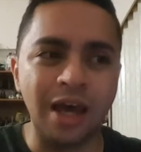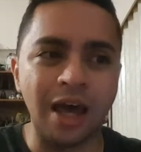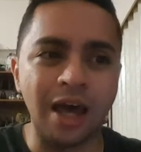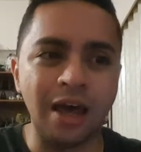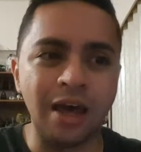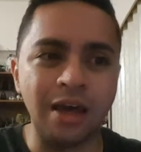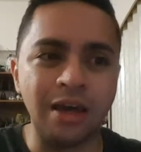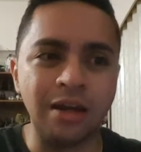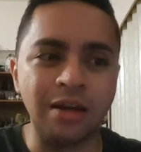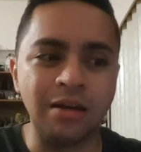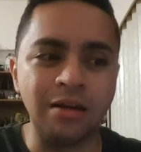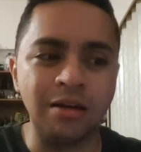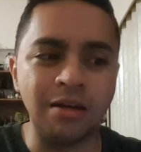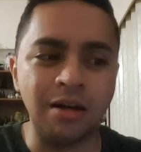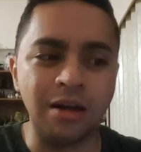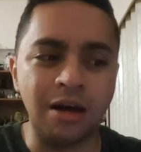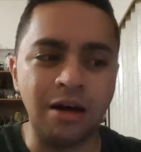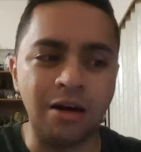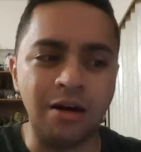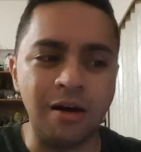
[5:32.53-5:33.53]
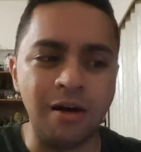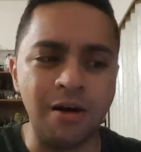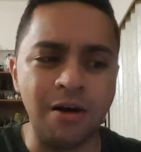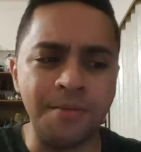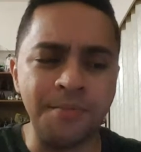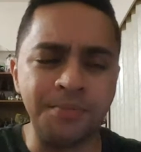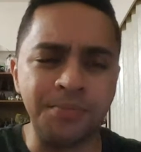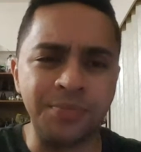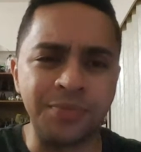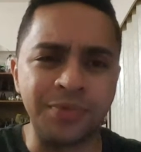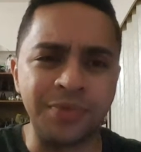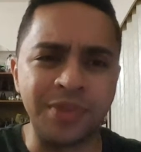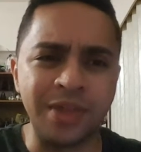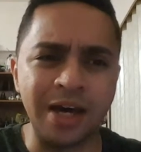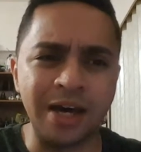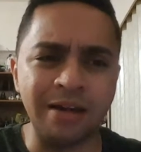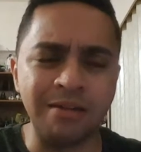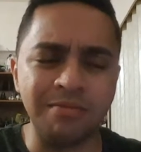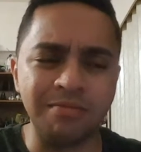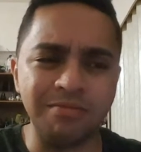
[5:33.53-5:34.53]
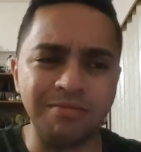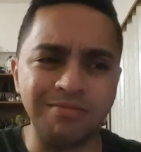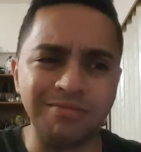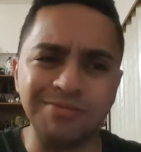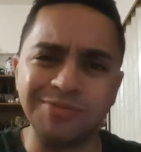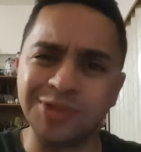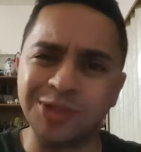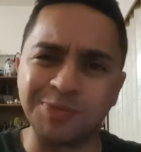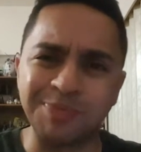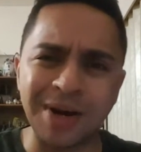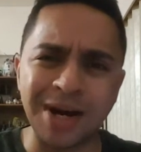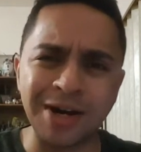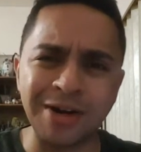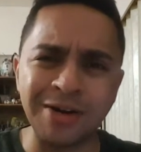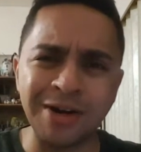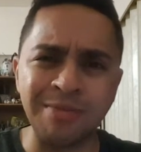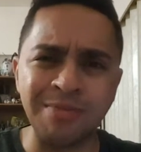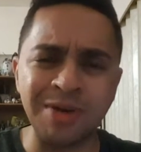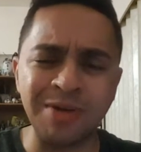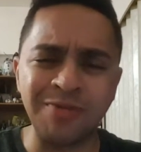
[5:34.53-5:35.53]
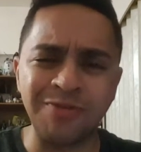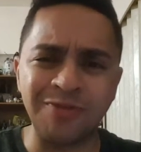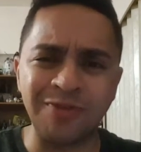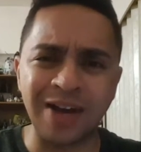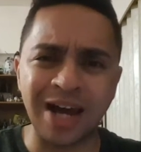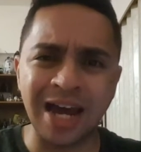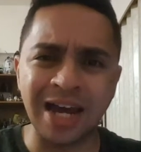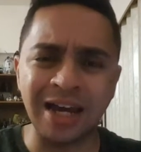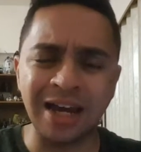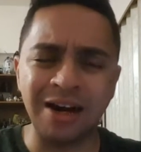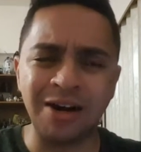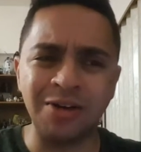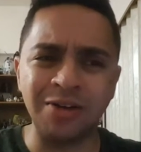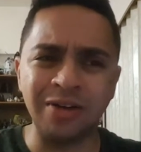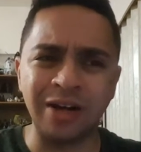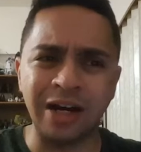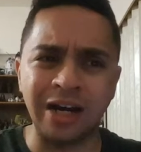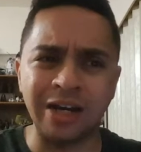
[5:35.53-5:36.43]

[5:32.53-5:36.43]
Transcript: And that spire emblem flying out,